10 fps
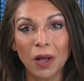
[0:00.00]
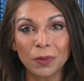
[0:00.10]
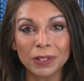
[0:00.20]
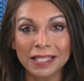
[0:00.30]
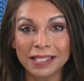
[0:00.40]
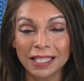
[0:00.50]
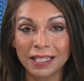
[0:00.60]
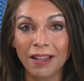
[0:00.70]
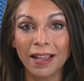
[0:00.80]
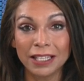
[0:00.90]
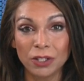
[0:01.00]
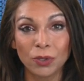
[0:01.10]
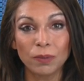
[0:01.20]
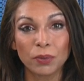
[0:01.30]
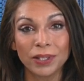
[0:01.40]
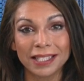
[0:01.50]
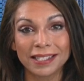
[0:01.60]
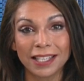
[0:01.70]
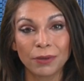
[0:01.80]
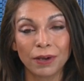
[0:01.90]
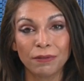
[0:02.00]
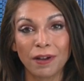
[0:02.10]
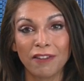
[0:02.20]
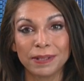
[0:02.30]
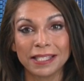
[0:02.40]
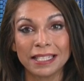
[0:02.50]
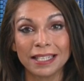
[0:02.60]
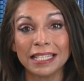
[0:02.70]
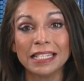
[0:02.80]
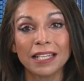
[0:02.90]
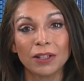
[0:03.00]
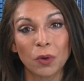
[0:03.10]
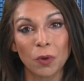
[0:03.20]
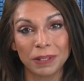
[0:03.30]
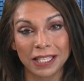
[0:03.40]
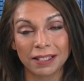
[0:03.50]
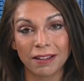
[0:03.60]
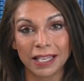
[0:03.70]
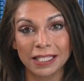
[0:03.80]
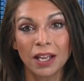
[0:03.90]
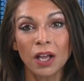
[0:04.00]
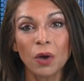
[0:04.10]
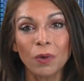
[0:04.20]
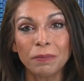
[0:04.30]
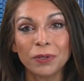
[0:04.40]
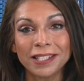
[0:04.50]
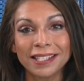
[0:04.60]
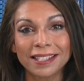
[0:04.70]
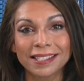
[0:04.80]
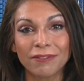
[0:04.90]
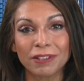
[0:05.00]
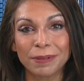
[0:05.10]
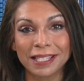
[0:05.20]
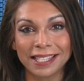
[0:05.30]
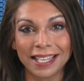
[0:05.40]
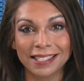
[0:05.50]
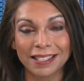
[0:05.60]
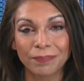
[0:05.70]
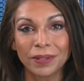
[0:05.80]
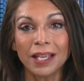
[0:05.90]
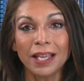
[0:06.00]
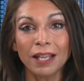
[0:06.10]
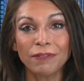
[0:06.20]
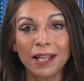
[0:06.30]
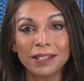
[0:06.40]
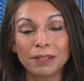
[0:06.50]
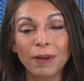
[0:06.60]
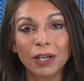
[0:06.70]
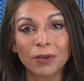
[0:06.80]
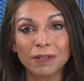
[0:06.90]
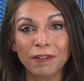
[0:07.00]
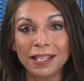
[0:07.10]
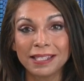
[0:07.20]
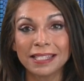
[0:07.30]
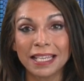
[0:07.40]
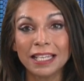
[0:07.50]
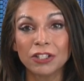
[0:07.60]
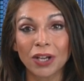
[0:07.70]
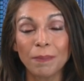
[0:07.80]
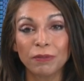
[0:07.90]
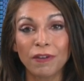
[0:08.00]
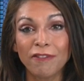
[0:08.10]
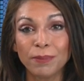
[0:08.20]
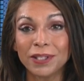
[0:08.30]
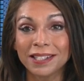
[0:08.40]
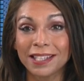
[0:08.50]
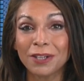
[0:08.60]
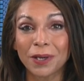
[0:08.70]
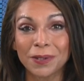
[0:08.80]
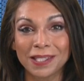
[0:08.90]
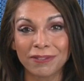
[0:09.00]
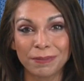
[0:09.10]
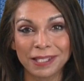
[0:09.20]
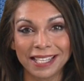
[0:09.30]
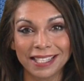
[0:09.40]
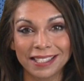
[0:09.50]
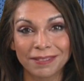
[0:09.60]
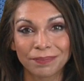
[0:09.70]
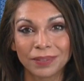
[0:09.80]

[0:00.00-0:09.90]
Holdings declined 2.05%, and Intel Corp declined 1.67%. Advanced Micro Devices Inc. jumped 5.07%.